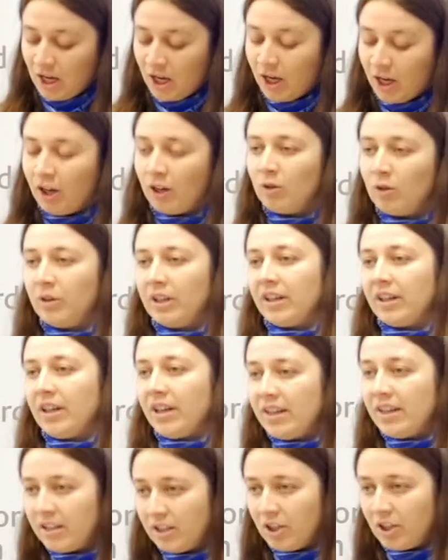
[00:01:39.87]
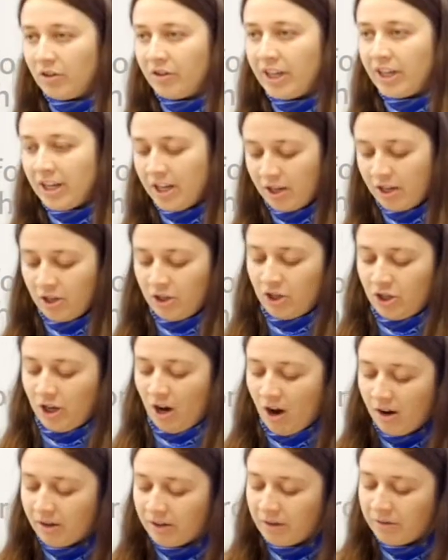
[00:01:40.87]
including history,
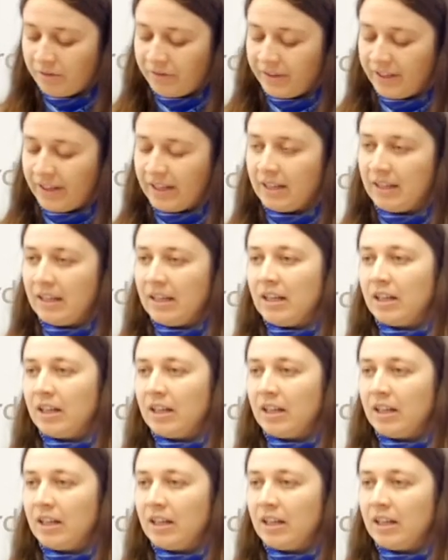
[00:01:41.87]
geography,